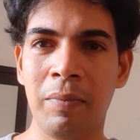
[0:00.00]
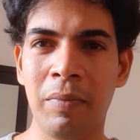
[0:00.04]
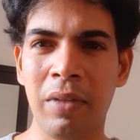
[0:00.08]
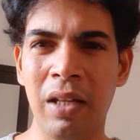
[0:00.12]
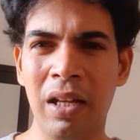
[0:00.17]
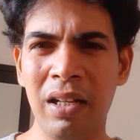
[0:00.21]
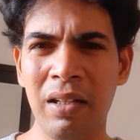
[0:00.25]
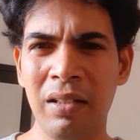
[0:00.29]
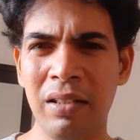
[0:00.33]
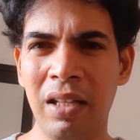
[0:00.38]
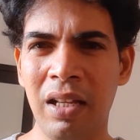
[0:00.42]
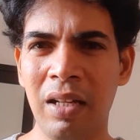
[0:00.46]

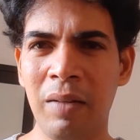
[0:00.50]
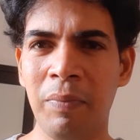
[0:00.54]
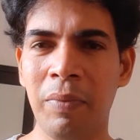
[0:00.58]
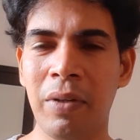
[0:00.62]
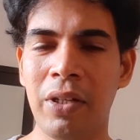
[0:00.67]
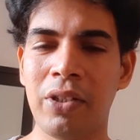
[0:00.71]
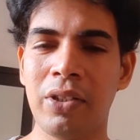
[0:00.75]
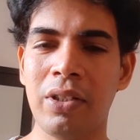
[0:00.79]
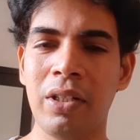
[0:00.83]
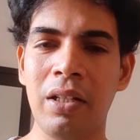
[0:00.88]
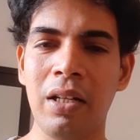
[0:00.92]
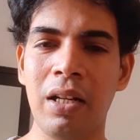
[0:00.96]
And that
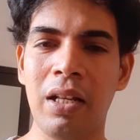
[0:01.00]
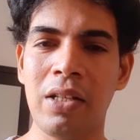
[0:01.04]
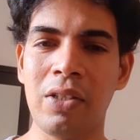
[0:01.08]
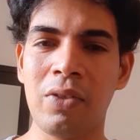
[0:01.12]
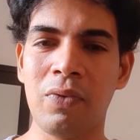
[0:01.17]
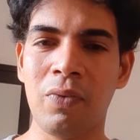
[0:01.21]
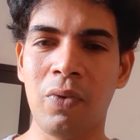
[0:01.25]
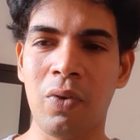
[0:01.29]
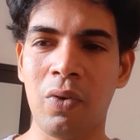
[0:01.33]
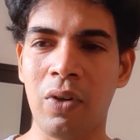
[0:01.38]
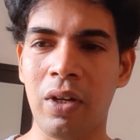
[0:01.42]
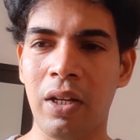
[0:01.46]
pleasure lasts
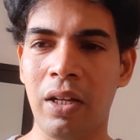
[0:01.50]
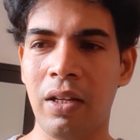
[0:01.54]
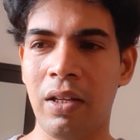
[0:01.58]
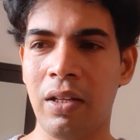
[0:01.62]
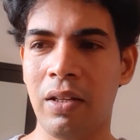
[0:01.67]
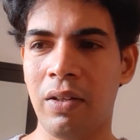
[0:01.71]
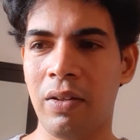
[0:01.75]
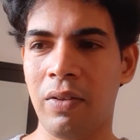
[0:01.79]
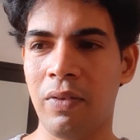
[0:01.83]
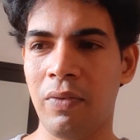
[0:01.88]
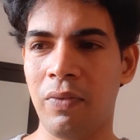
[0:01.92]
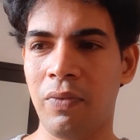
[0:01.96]
for
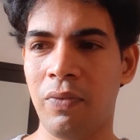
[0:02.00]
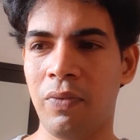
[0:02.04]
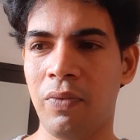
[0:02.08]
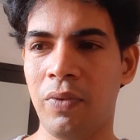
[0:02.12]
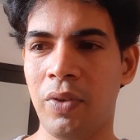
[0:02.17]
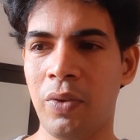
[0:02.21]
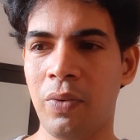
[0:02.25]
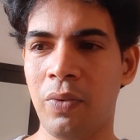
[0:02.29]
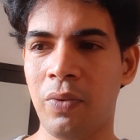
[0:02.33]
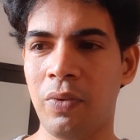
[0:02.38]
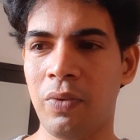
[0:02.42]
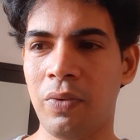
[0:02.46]
a
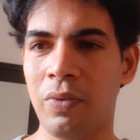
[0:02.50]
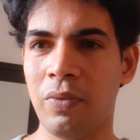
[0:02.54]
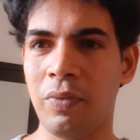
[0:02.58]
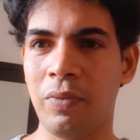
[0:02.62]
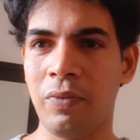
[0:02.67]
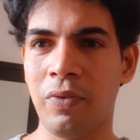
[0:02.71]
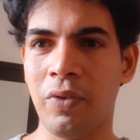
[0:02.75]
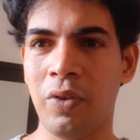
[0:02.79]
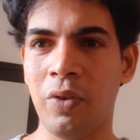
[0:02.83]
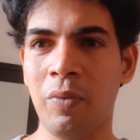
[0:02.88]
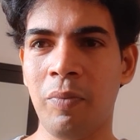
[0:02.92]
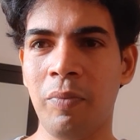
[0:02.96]
few
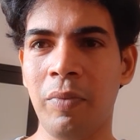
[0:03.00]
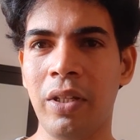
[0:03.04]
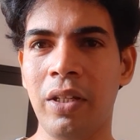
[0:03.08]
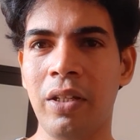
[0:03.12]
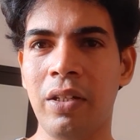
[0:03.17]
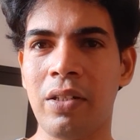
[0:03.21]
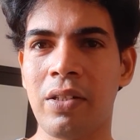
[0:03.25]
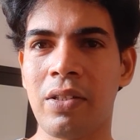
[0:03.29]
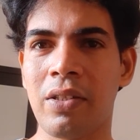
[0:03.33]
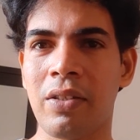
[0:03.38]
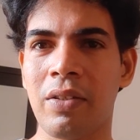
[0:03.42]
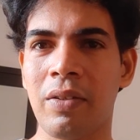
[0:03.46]

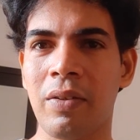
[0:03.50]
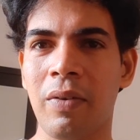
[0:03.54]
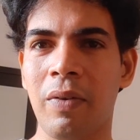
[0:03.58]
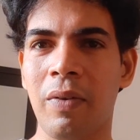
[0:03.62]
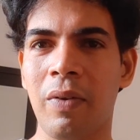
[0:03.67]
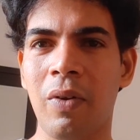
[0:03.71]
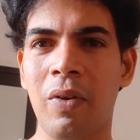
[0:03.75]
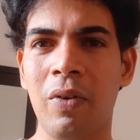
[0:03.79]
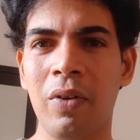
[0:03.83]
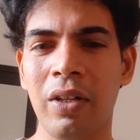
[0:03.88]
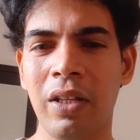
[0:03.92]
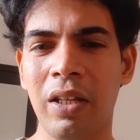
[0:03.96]
minutes
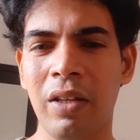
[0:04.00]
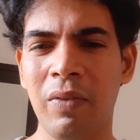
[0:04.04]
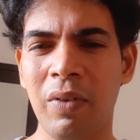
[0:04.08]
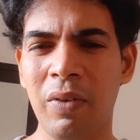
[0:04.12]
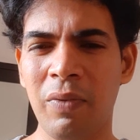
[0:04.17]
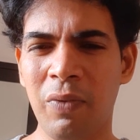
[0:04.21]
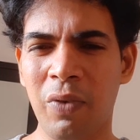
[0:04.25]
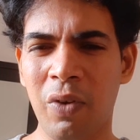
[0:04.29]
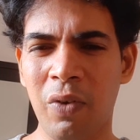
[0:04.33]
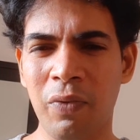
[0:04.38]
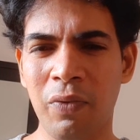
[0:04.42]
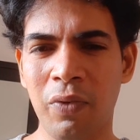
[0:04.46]
or even
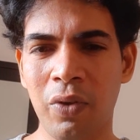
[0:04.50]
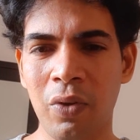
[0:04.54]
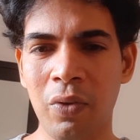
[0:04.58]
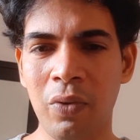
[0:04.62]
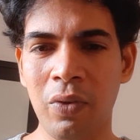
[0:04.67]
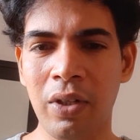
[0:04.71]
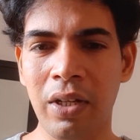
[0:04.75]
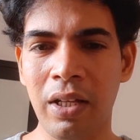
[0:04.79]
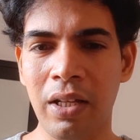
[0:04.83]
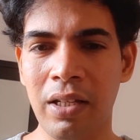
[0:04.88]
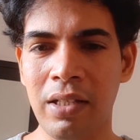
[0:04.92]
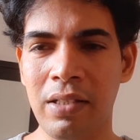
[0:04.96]
for few
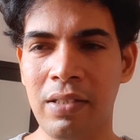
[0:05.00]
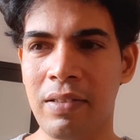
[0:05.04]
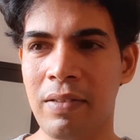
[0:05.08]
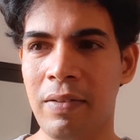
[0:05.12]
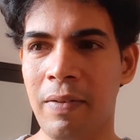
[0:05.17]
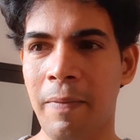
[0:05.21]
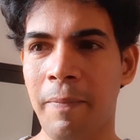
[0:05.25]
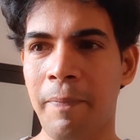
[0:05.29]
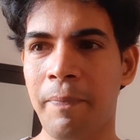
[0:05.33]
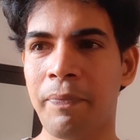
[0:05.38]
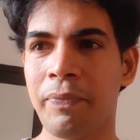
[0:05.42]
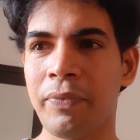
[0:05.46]
days,
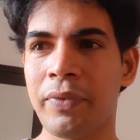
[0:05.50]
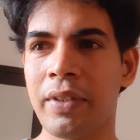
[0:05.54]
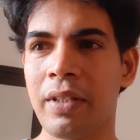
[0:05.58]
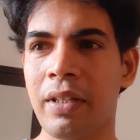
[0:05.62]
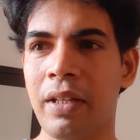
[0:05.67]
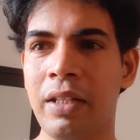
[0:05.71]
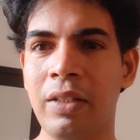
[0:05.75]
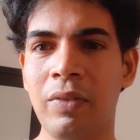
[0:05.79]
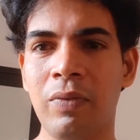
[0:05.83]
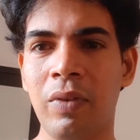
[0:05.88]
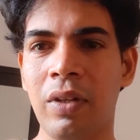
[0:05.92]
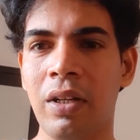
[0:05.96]

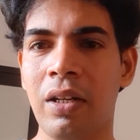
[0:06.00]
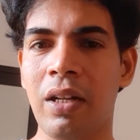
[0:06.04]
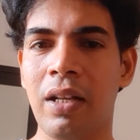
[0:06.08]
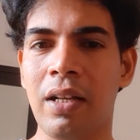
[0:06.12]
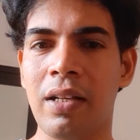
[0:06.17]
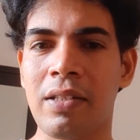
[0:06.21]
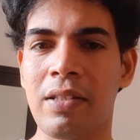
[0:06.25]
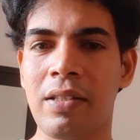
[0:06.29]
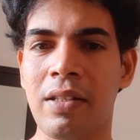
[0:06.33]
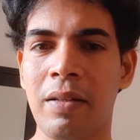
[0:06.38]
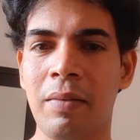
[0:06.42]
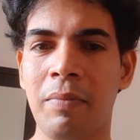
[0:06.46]
it will
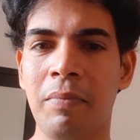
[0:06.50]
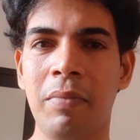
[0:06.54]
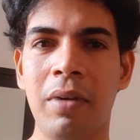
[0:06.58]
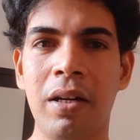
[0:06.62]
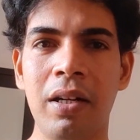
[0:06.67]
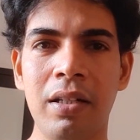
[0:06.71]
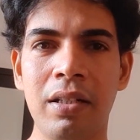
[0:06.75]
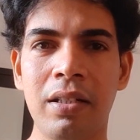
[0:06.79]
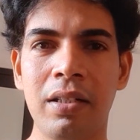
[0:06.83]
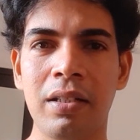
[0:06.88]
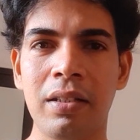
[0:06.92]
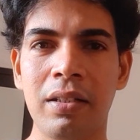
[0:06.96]
last.
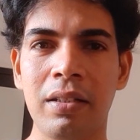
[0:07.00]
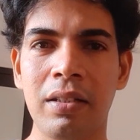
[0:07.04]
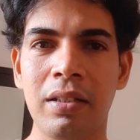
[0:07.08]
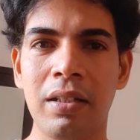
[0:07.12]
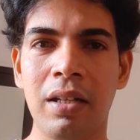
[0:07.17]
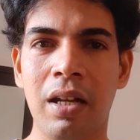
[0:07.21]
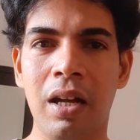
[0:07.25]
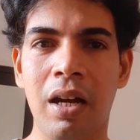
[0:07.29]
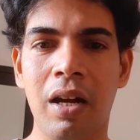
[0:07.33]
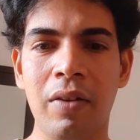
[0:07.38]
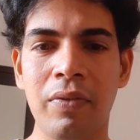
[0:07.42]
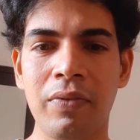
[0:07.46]
But
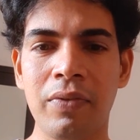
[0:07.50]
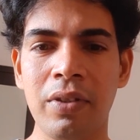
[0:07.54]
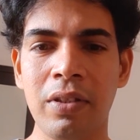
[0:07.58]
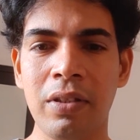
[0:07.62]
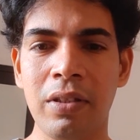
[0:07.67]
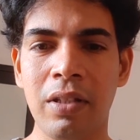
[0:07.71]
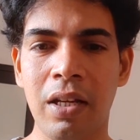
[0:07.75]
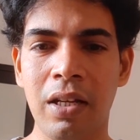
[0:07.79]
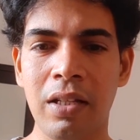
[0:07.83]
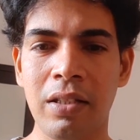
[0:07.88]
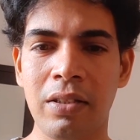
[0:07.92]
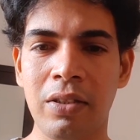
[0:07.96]
after
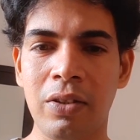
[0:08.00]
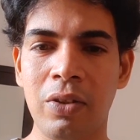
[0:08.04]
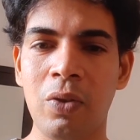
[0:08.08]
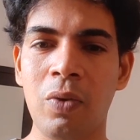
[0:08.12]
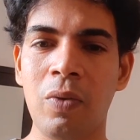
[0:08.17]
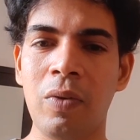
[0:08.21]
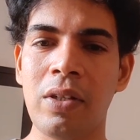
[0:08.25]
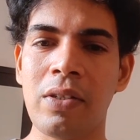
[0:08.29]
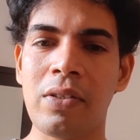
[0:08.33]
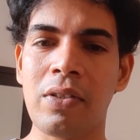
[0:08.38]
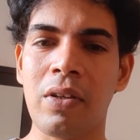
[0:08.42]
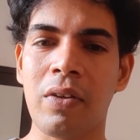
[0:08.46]
that, you
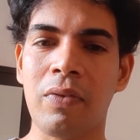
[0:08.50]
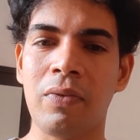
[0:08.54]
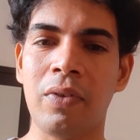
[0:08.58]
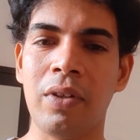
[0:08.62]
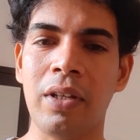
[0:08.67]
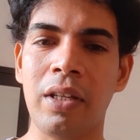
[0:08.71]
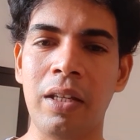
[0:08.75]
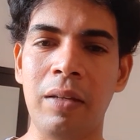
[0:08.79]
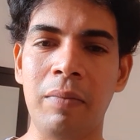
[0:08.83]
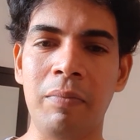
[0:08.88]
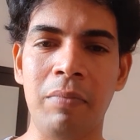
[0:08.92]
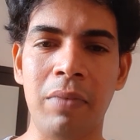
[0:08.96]
will suffer
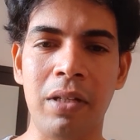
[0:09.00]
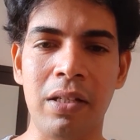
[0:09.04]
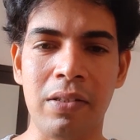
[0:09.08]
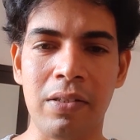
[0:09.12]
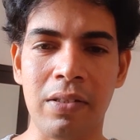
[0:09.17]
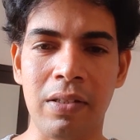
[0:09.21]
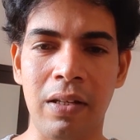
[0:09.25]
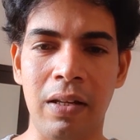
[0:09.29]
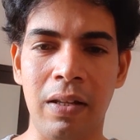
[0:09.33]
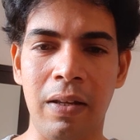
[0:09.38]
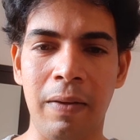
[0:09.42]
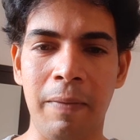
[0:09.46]

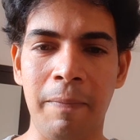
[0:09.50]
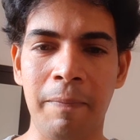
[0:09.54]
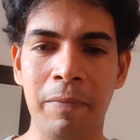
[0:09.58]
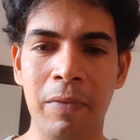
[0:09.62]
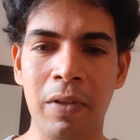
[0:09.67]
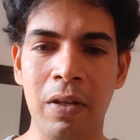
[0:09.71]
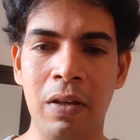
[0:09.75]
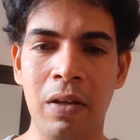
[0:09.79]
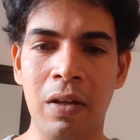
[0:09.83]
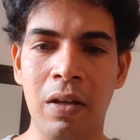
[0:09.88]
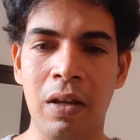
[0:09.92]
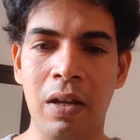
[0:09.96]
immensely.
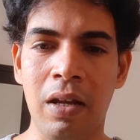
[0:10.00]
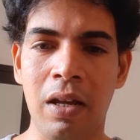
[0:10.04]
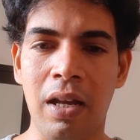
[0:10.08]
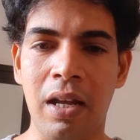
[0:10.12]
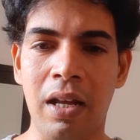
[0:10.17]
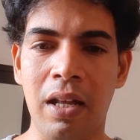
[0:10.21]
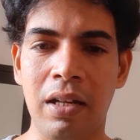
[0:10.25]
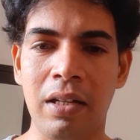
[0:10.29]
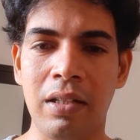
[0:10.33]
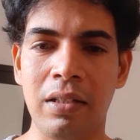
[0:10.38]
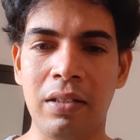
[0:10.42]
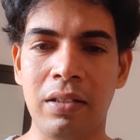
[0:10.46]

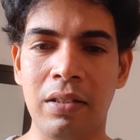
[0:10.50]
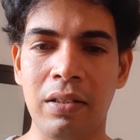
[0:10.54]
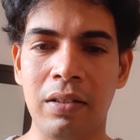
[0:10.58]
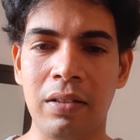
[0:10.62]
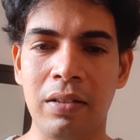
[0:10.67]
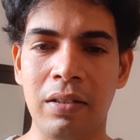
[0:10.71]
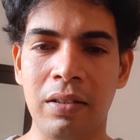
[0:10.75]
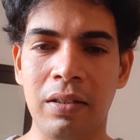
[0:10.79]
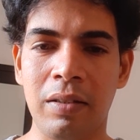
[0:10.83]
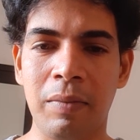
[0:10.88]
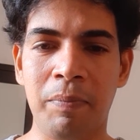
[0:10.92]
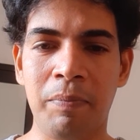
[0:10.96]
And
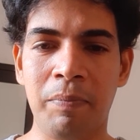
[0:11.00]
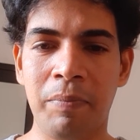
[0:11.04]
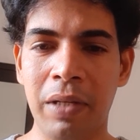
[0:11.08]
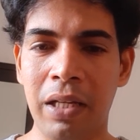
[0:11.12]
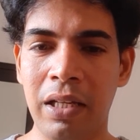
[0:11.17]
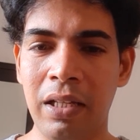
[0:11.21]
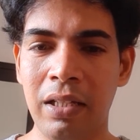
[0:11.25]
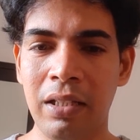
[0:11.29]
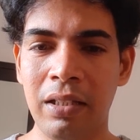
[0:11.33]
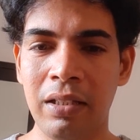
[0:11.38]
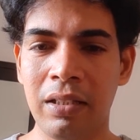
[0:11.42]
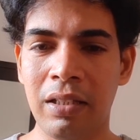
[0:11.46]
the
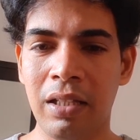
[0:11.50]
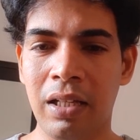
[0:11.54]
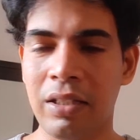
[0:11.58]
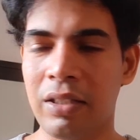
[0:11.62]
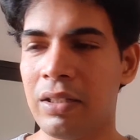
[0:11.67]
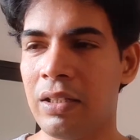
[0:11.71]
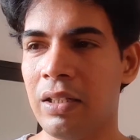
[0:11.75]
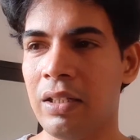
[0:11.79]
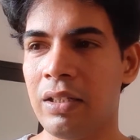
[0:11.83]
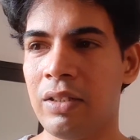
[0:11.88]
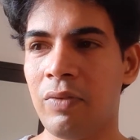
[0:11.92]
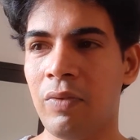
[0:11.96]
pain
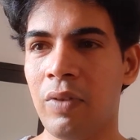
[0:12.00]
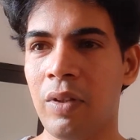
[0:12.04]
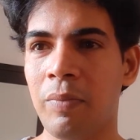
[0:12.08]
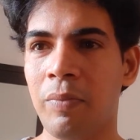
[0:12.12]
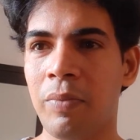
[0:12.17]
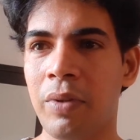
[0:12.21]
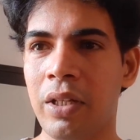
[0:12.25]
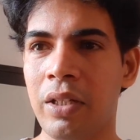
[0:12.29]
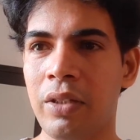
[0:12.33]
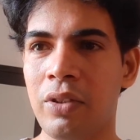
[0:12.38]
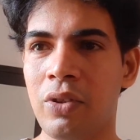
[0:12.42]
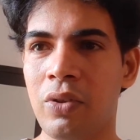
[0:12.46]
that it will
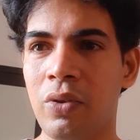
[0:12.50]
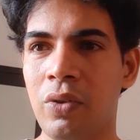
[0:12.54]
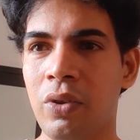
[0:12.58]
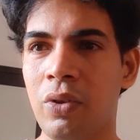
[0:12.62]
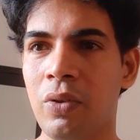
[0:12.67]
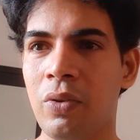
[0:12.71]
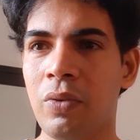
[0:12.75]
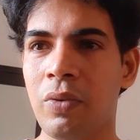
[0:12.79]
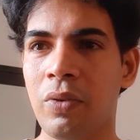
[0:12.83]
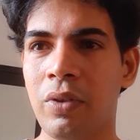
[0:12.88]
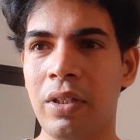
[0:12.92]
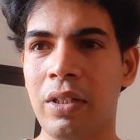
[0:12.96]
bring to
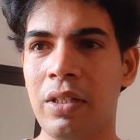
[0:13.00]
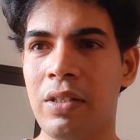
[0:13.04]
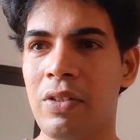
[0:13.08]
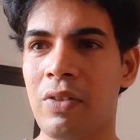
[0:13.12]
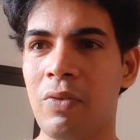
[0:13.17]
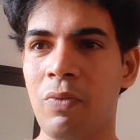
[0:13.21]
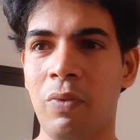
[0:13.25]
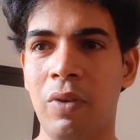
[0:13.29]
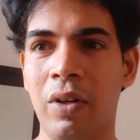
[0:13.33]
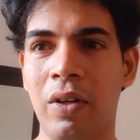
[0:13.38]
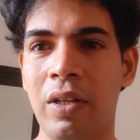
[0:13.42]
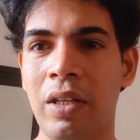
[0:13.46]
you, it's
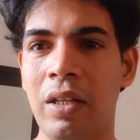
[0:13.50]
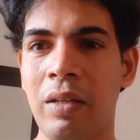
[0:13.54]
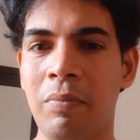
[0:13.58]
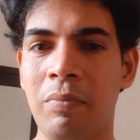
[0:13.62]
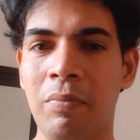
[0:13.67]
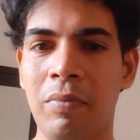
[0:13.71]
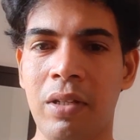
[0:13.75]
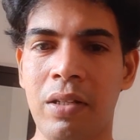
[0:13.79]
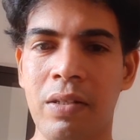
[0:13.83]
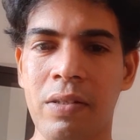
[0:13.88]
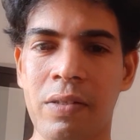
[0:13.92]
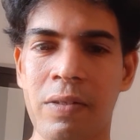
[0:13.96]
very
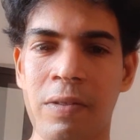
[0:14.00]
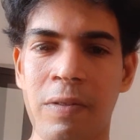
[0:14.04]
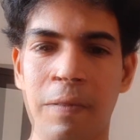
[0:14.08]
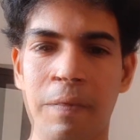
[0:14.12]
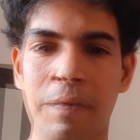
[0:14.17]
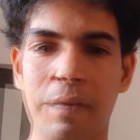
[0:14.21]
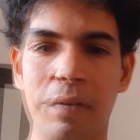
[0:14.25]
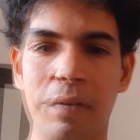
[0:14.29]
immense.